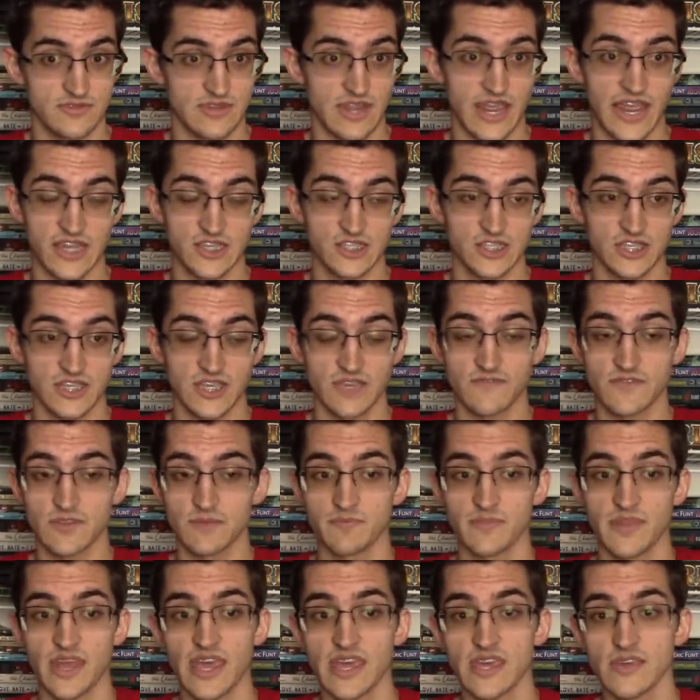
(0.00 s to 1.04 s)
actually give
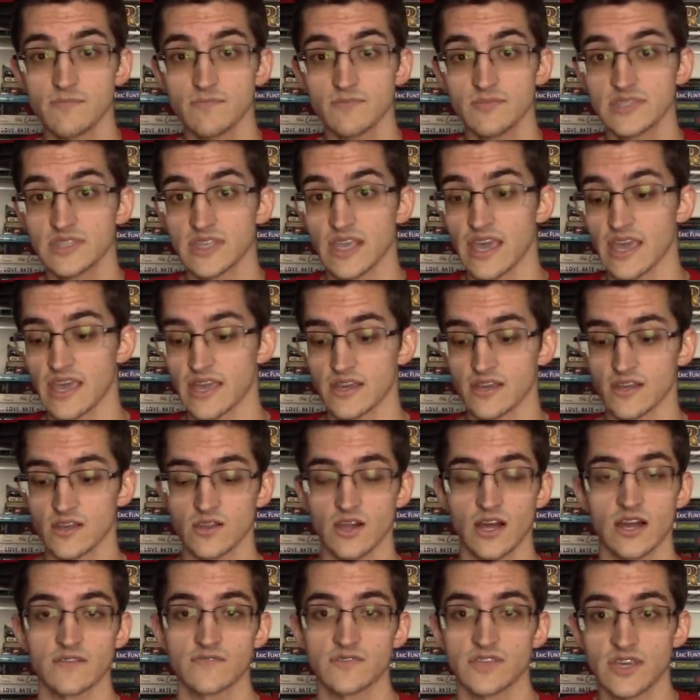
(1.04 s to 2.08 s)
them names, and a
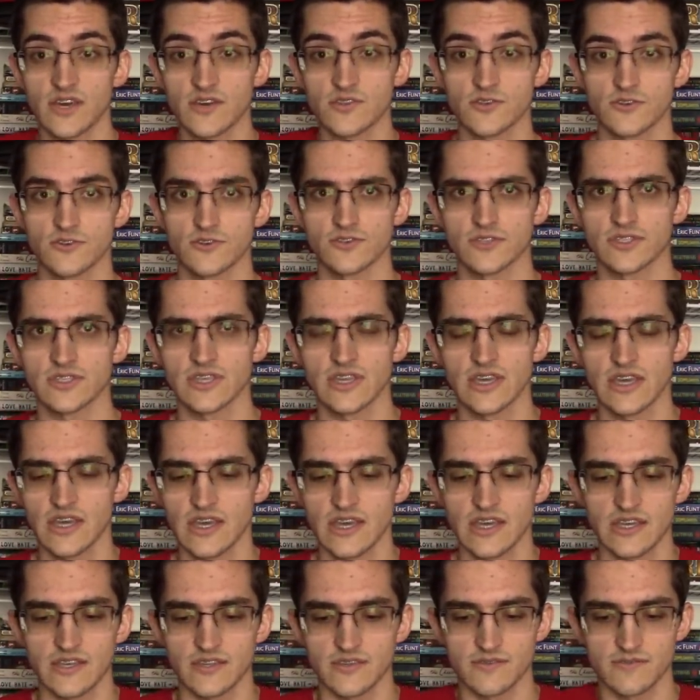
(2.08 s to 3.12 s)
lot of the others
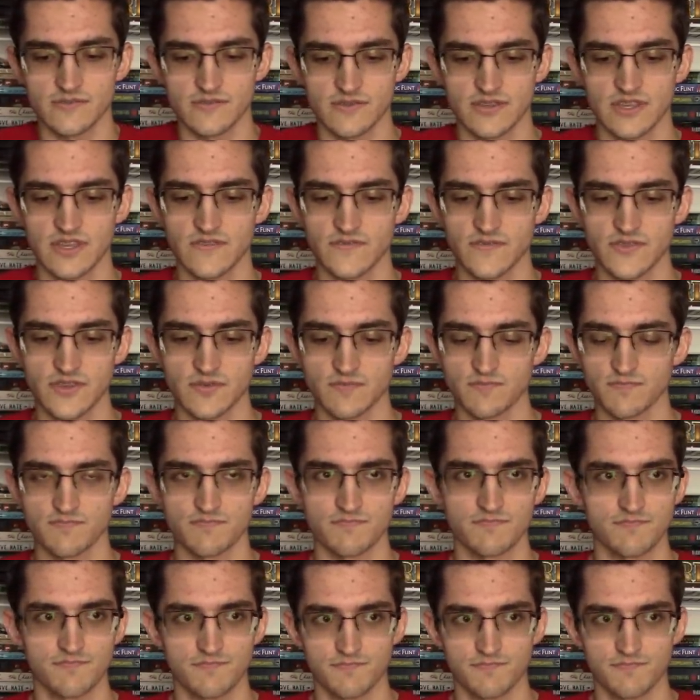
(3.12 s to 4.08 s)
give them,